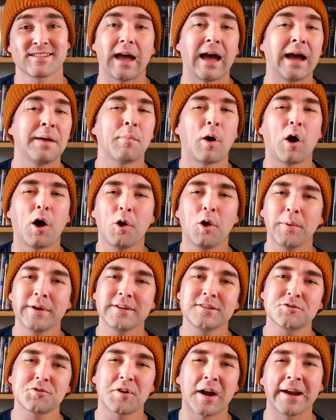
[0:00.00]
I'm always
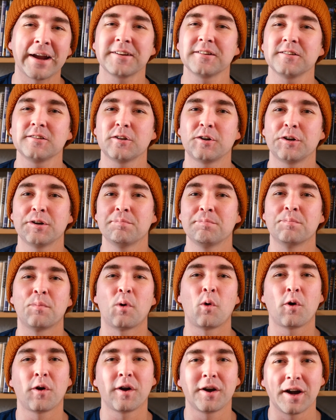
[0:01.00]
trying to learn
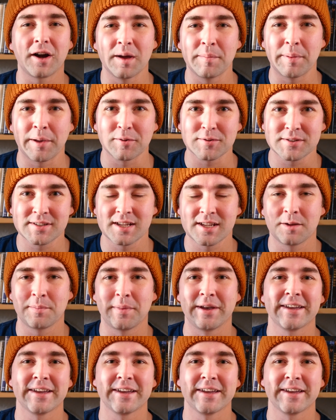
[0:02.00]
more about cinema,